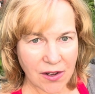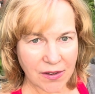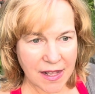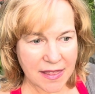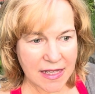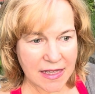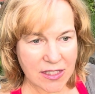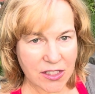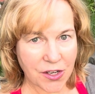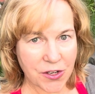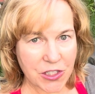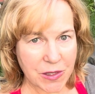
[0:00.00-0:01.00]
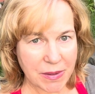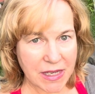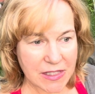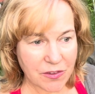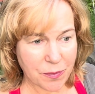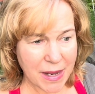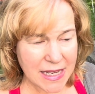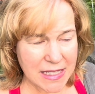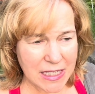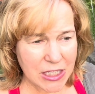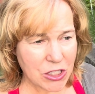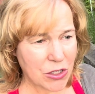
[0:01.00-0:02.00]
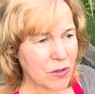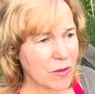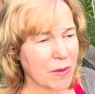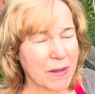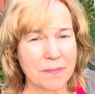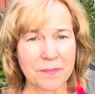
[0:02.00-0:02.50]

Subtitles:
And I think that's largely because of pest issues, but